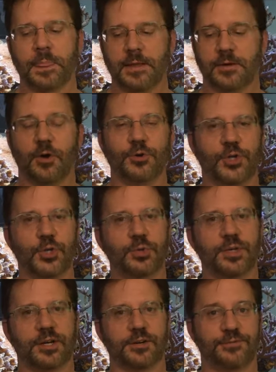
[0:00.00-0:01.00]
all you
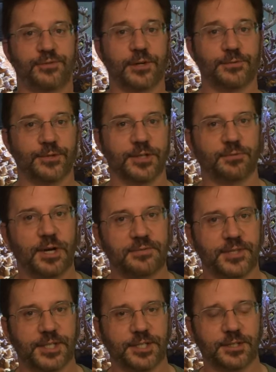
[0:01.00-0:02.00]
that are fearful of white
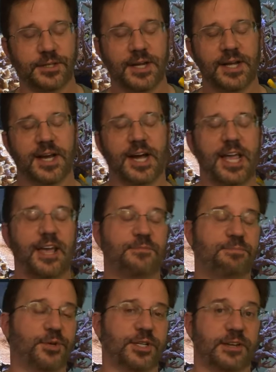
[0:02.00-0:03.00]
vinegar, I have
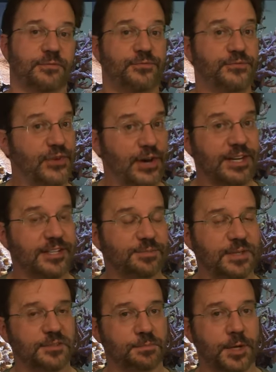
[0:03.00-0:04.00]
put very
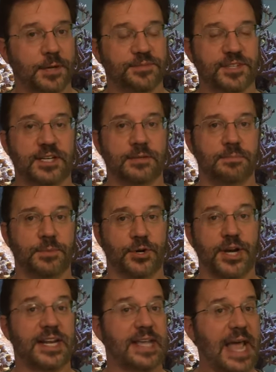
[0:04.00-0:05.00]
expensive pumps in
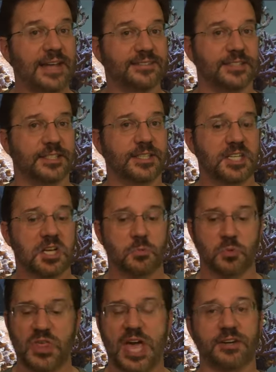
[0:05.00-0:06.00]
muriatic acid
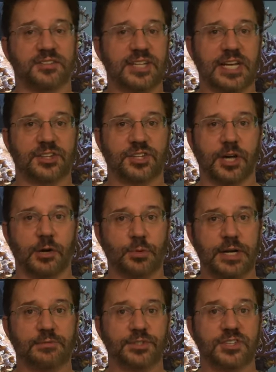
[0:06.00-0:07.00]
without a second thought when
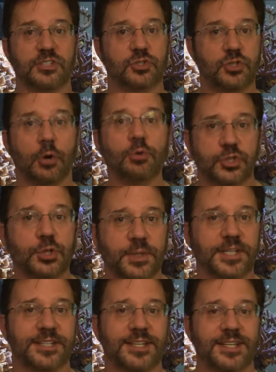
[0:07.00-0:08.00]
everyone says, don't do
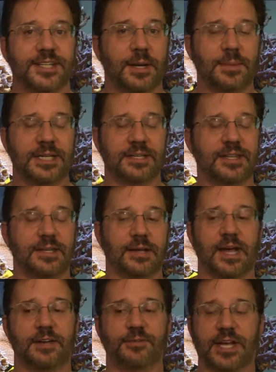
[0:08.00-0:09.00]
it. I mean,
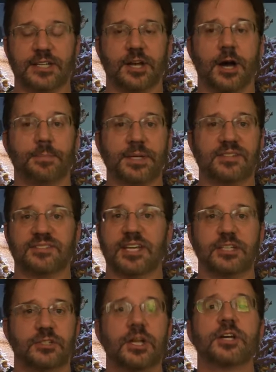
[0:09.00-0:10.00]
I've had companies
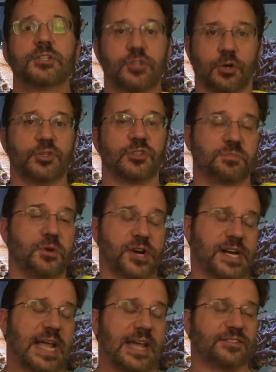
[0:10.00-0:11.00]
say, don't use
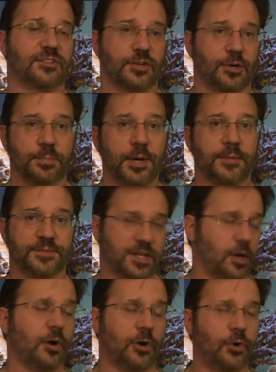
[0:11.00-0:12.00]
muriatic acid on our pumps. Like,
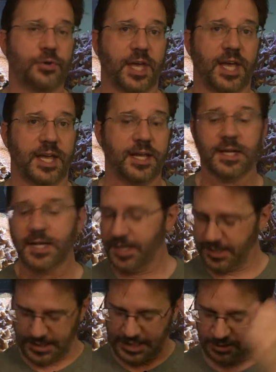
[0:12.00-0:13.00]
oh, okay.
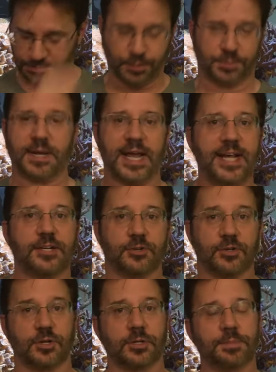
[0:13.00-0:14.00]
And then I just put my
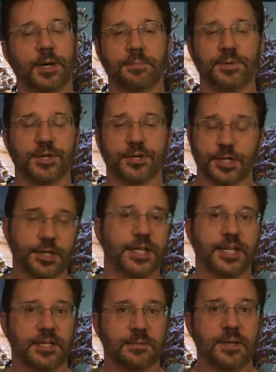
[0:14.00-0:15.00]
$800 pump in there to clean
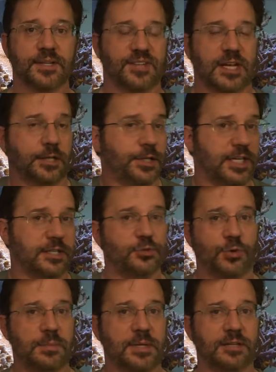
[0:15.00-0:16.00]
it because I can clean it in
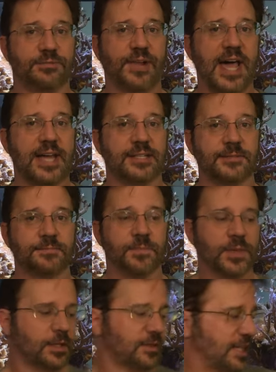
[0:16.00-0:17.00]
20 minutes flat.
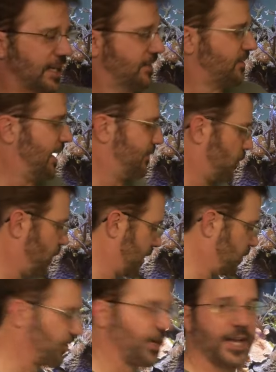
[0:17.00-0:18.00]
This, I have to wait
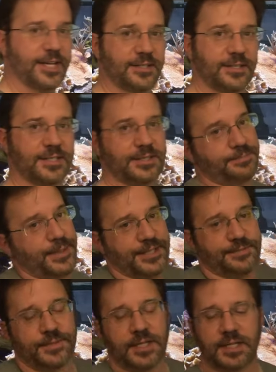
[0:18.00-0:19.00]
overnight. But
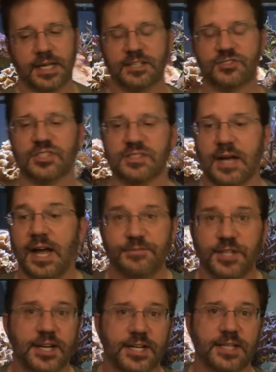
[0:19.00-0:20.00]
it's just, I've
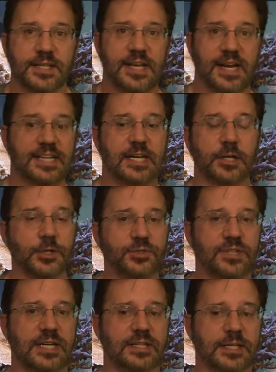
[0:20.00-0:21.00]
done it and I didn't lose
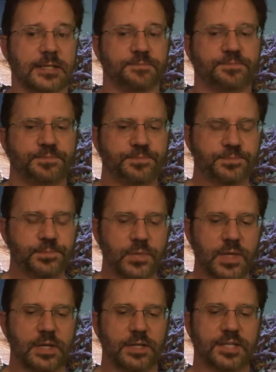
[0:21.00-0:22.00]
anything.
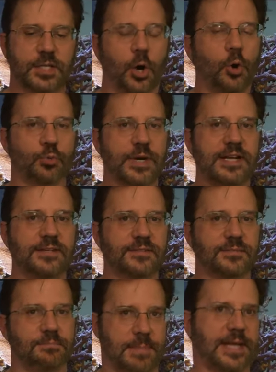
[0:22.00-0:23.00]
The
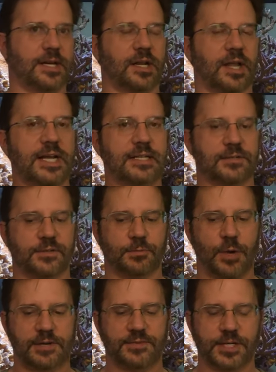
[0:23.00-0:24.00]
O-rings may not like the
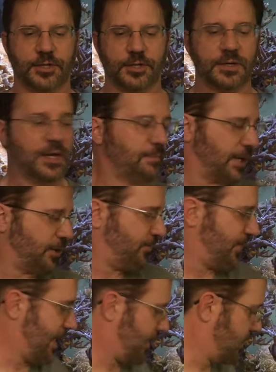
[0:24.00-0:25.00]
white vinegar. Matter of
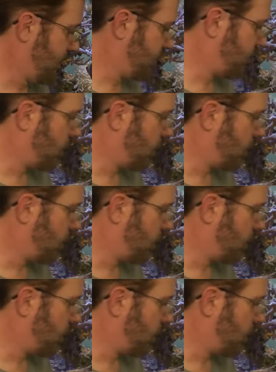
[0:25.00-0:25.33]
fact, the